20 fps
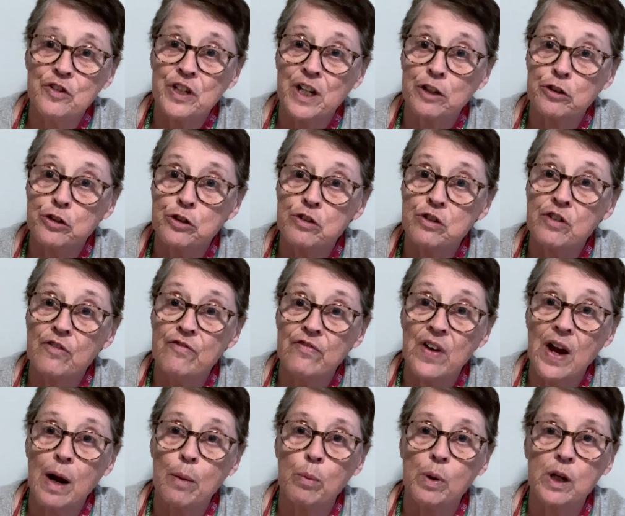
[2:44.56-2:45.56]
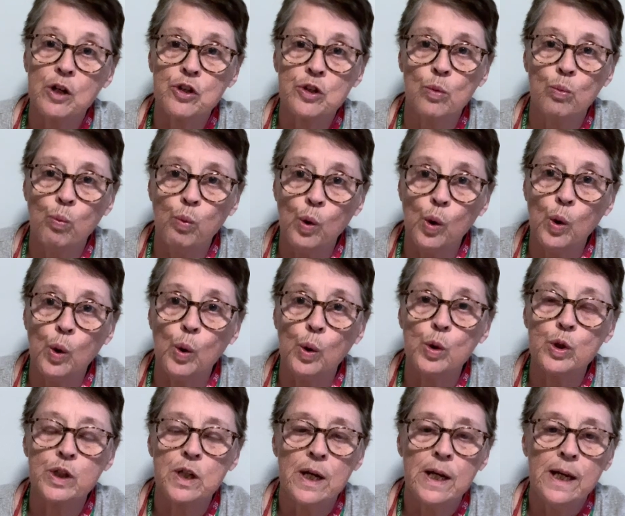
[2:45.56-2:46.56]
textures of fabrics and
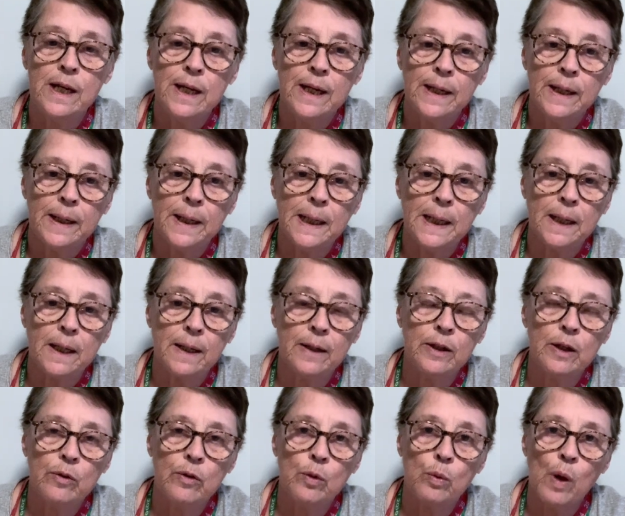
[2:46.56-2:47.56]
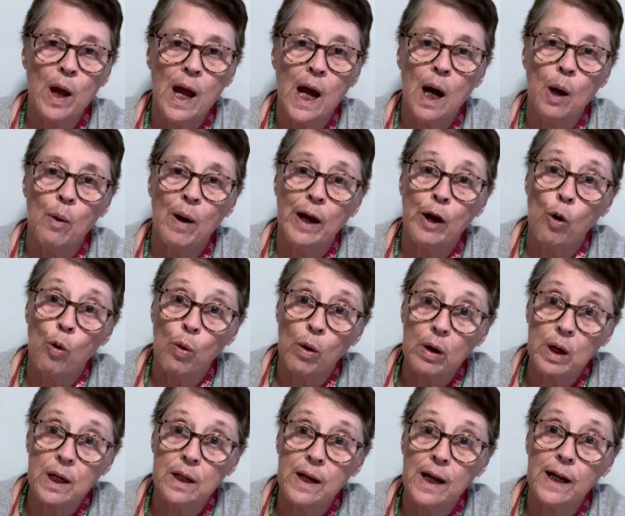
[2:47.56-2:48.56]
wools, and how I
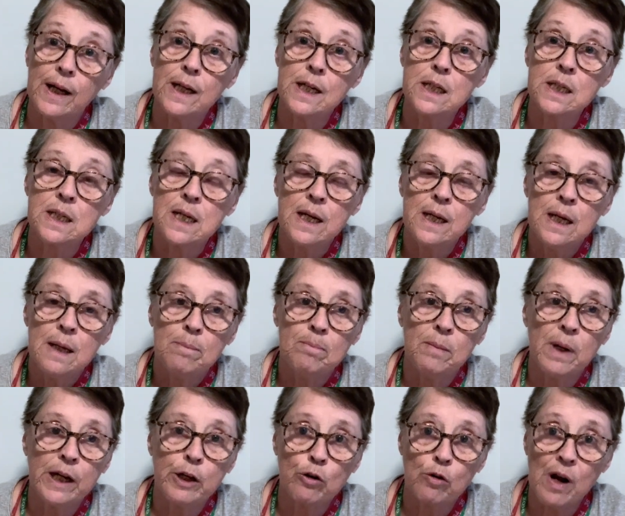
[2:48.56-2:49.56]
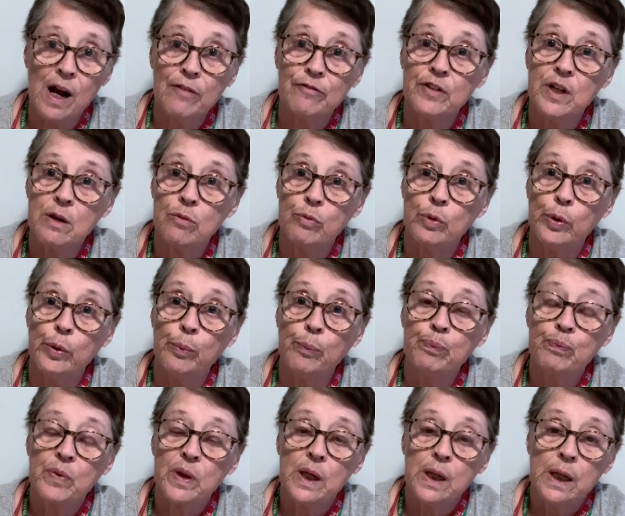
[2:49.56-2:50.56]
organize my crafting
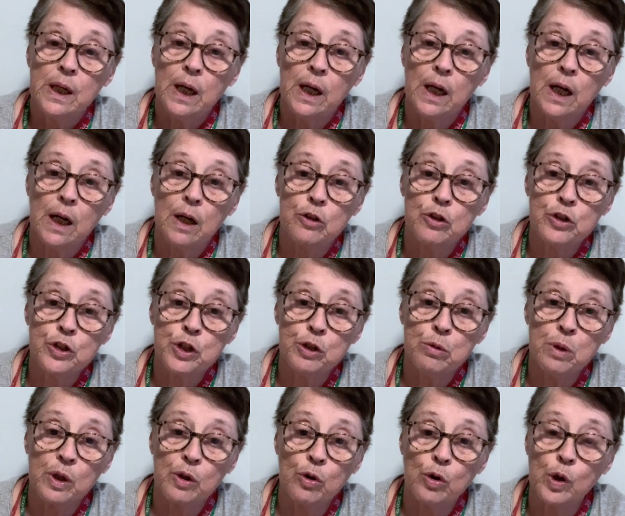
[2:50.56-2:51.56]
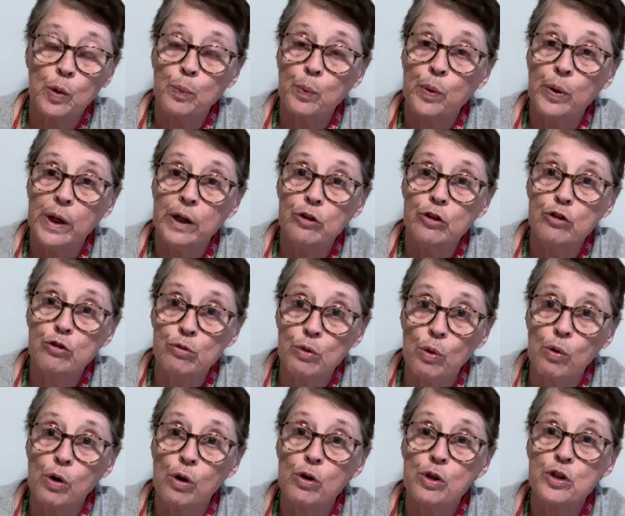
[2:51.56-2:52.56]
room to incorporate
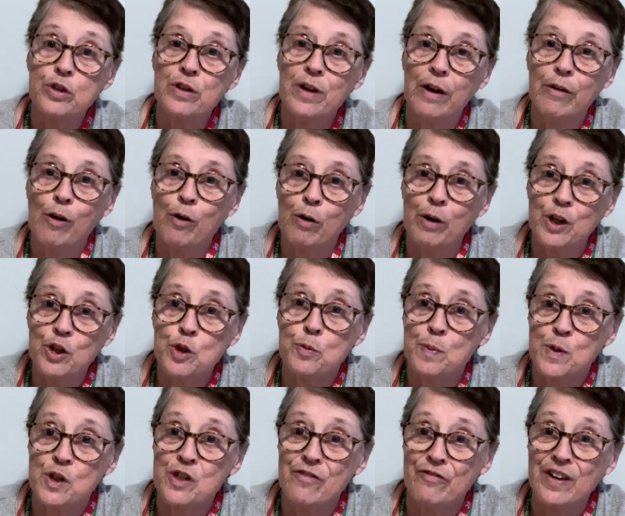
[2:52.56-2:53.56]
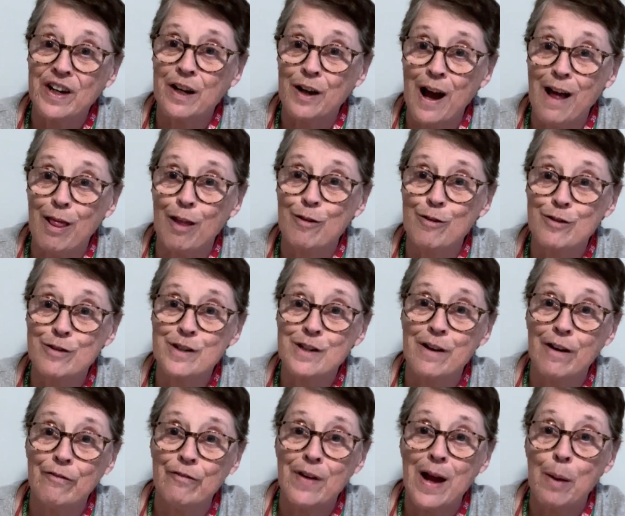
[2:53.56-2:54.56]
drawers that are in specific colors
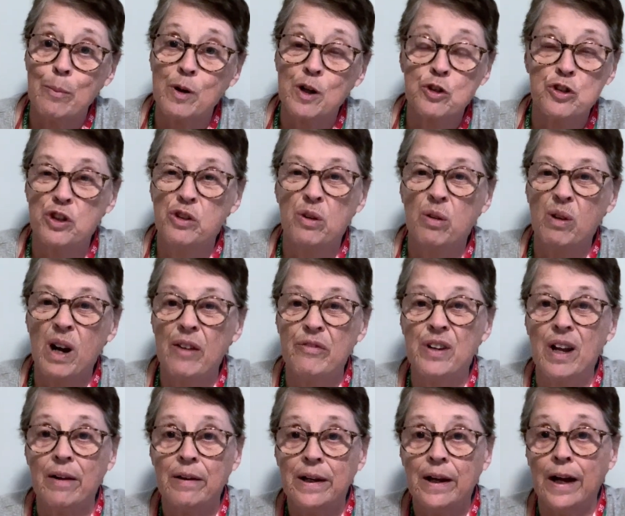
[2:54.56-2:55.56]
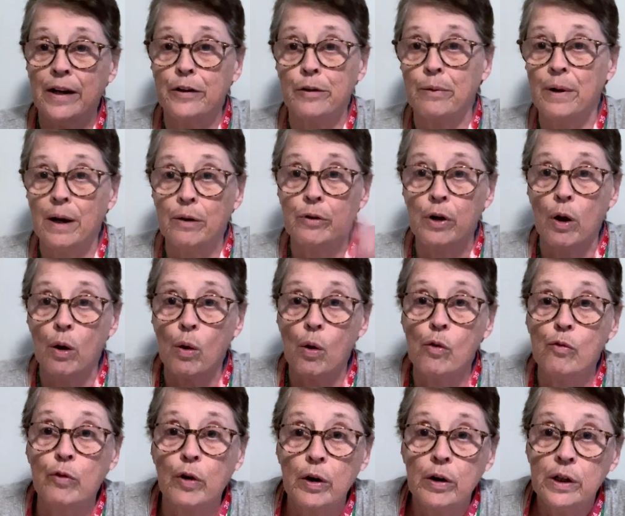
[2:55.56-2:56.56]
of fabric, so you don't have to hunt around all
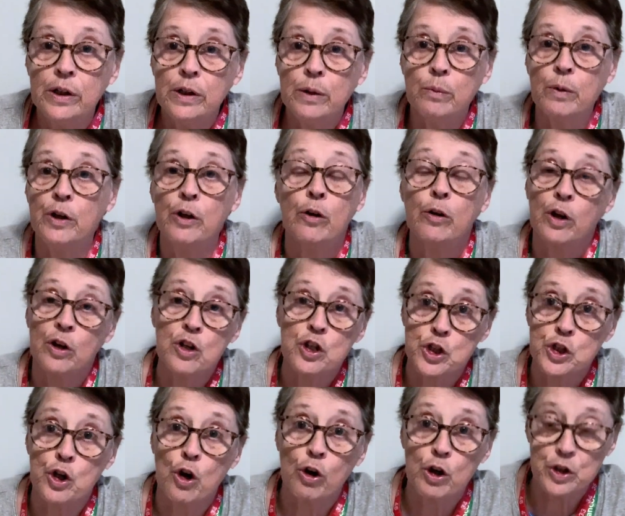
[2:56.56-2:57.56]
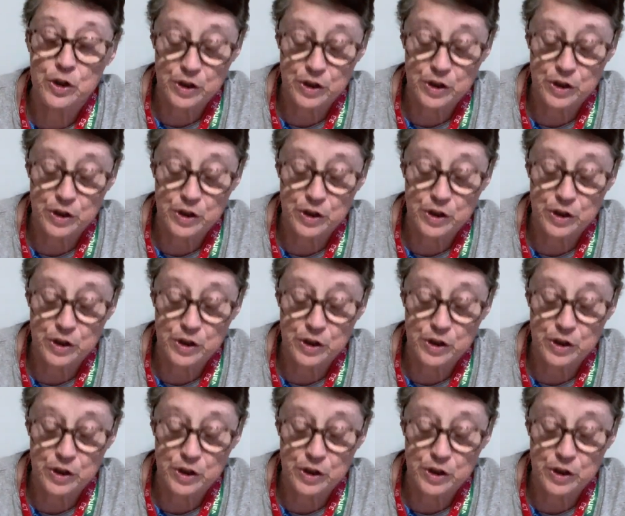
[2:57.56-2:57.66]
over when you're going to start